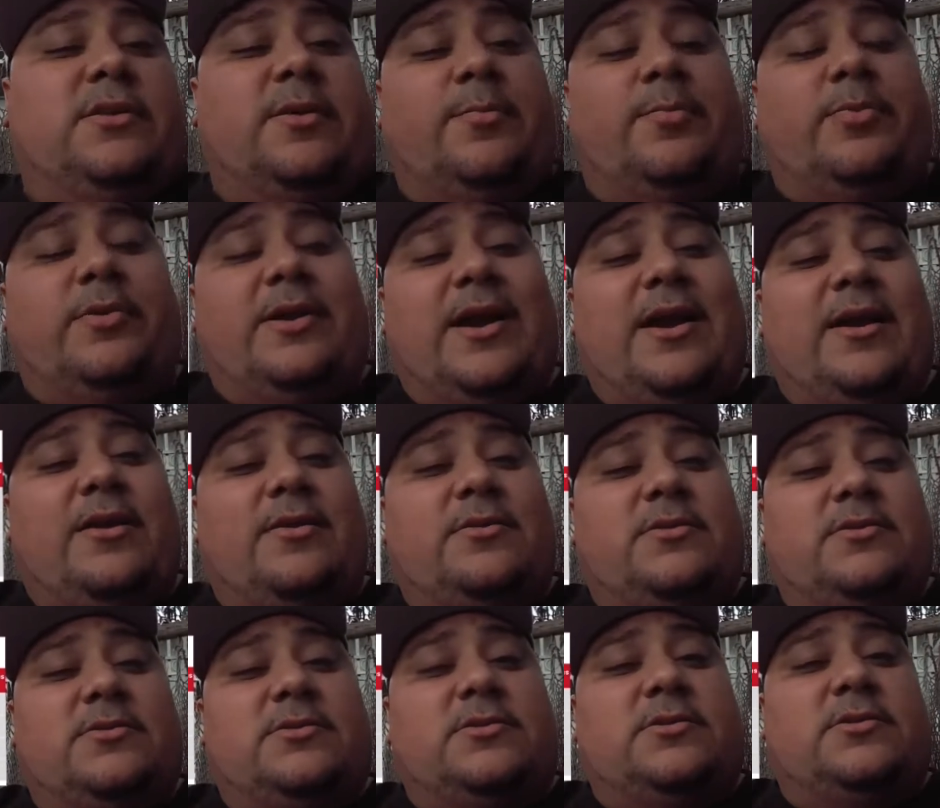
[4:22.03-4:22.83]
The
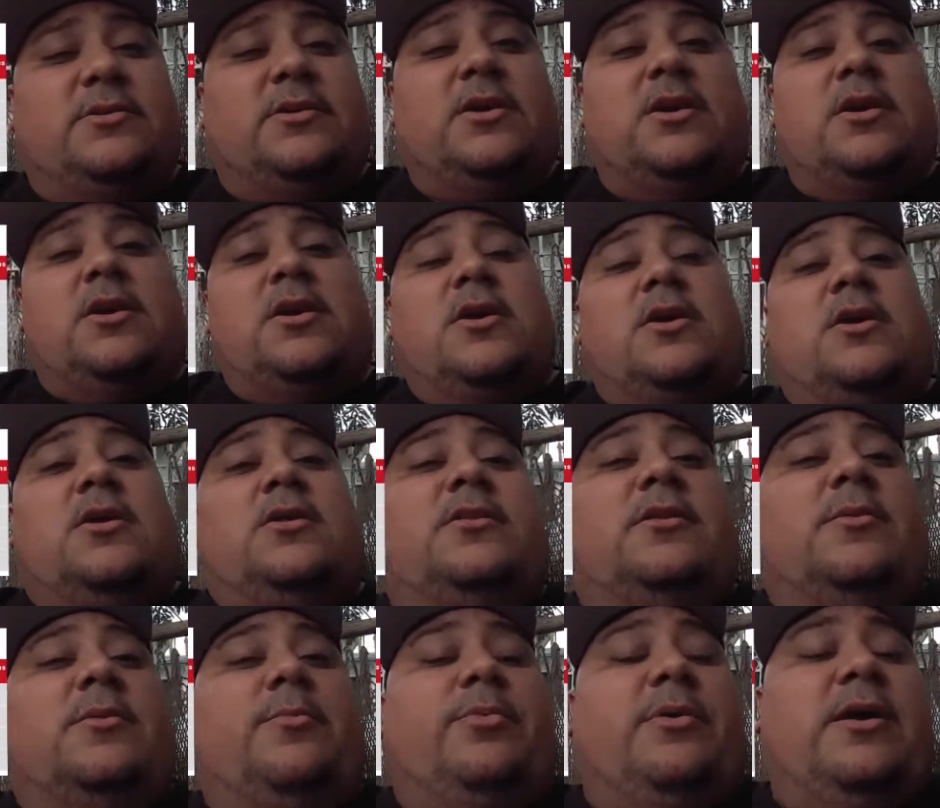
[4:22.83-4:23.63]
Browns,
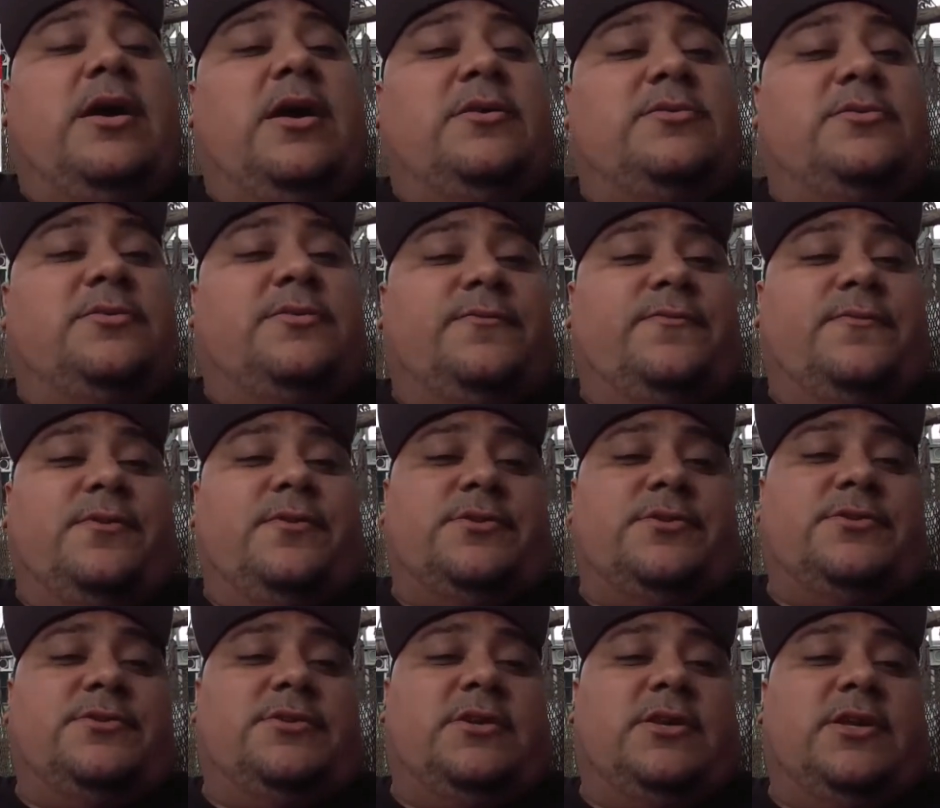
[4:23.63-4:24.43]

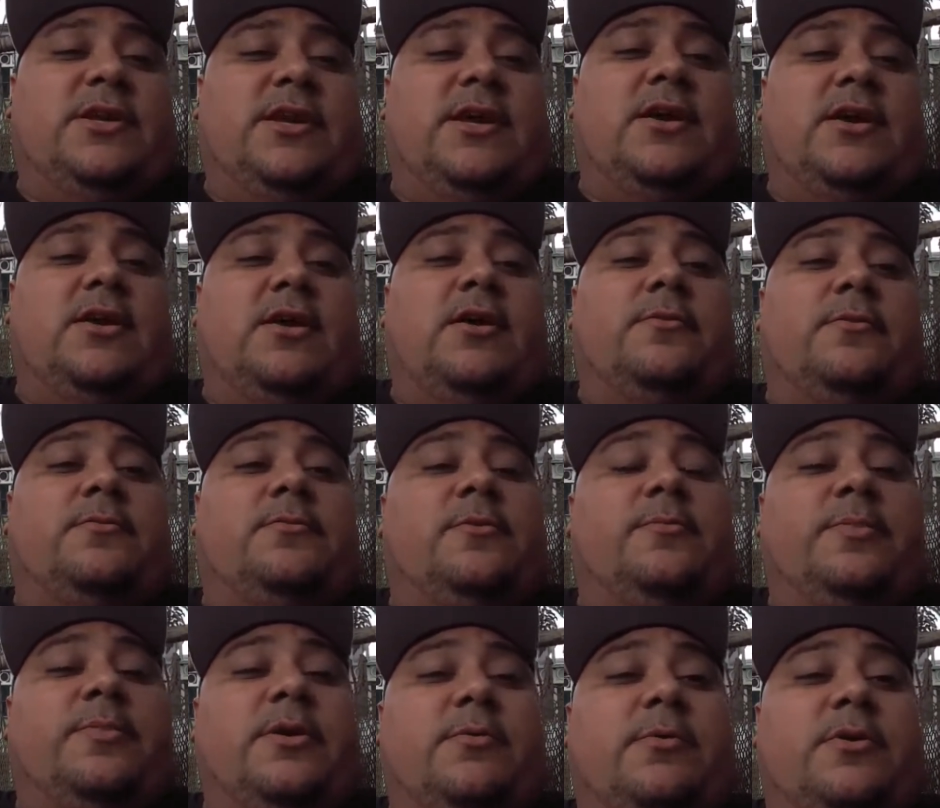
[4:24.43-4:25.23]
unfortunately,
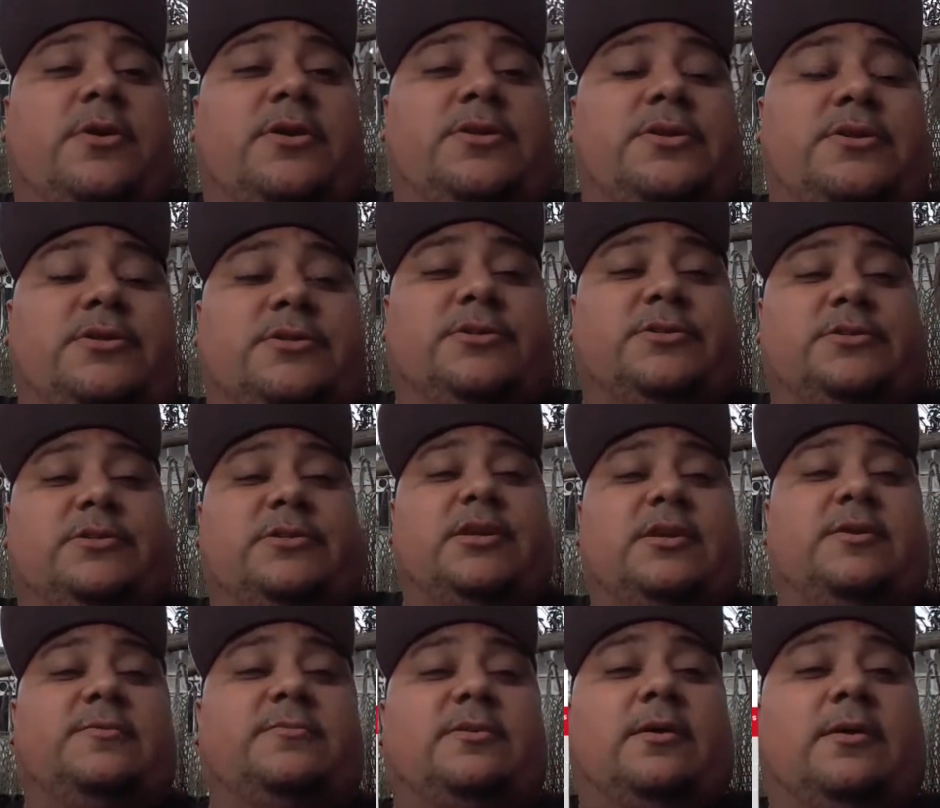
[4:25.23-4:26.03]
will be one of those
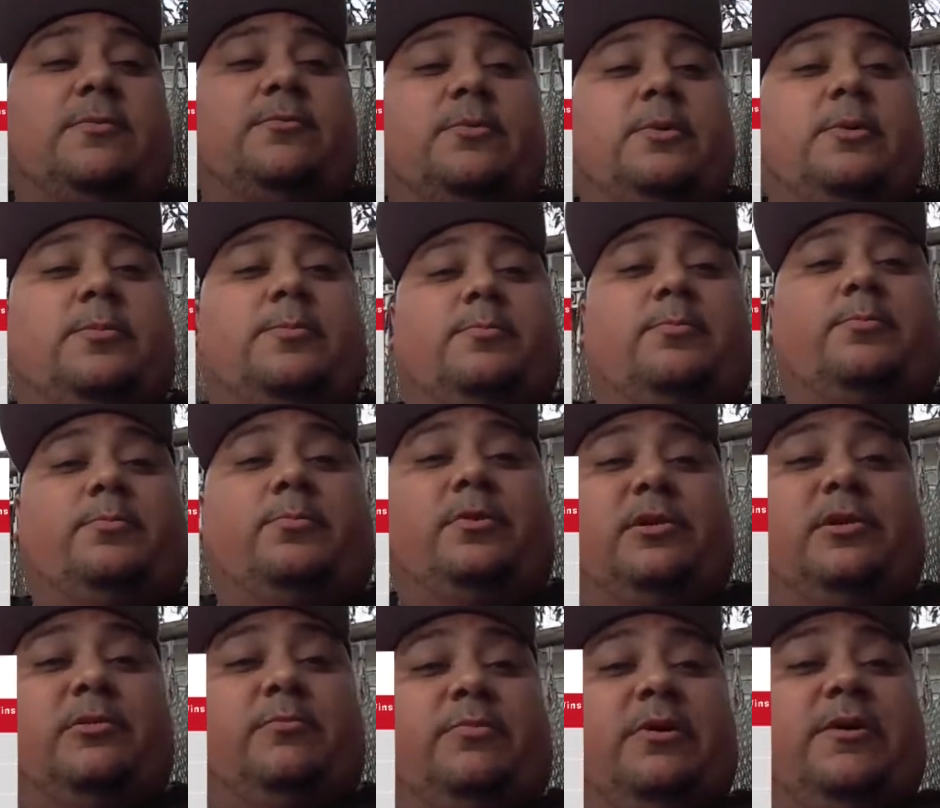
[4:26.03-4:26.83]
teams that we
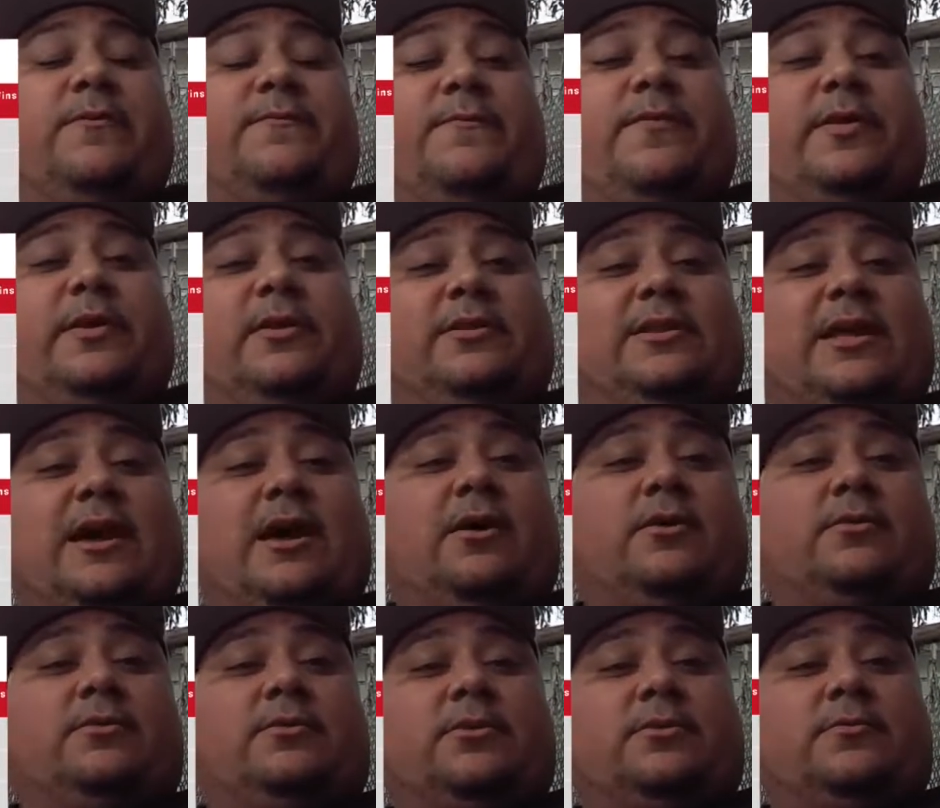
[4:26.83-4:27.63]
will be filled
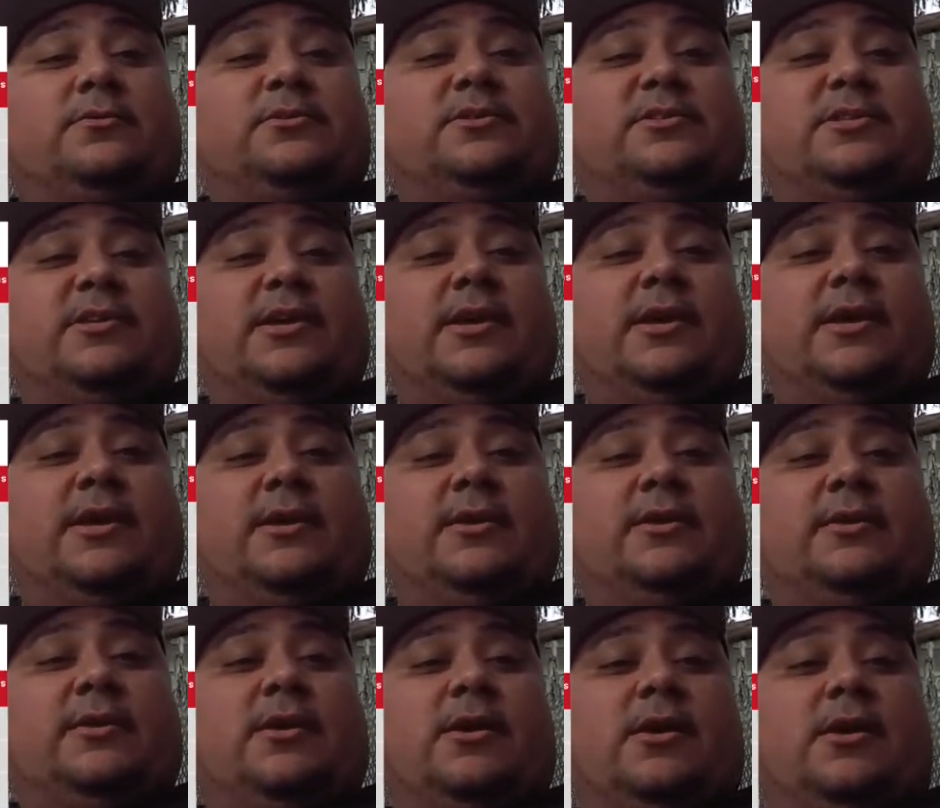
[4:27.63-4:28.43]
out towards the
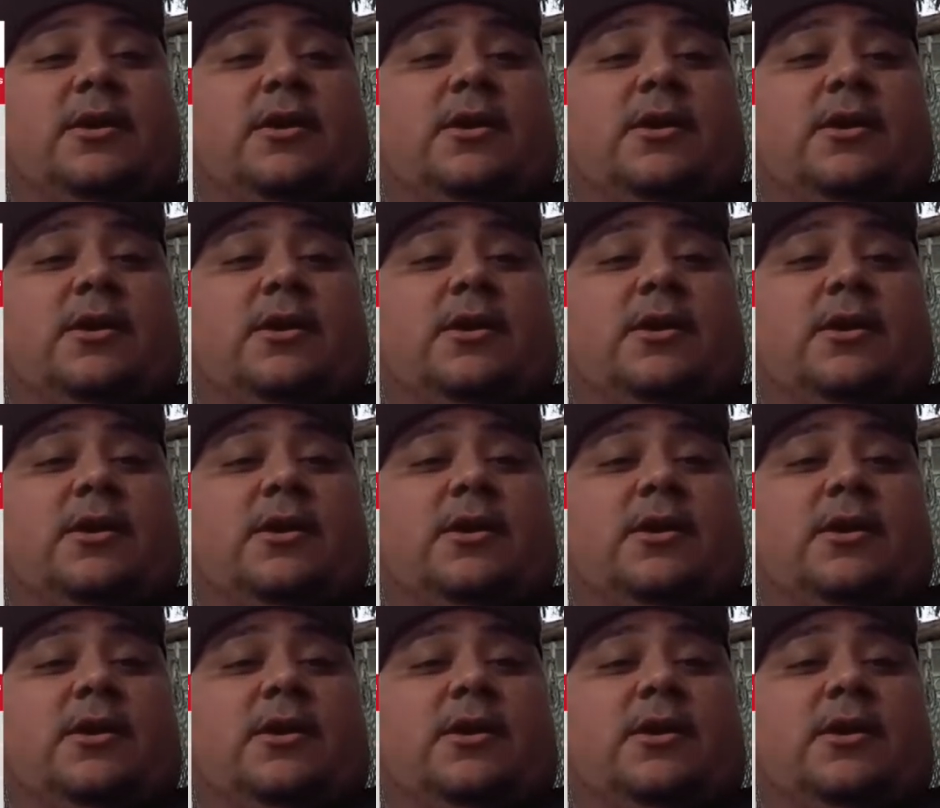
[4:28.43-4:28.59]
end.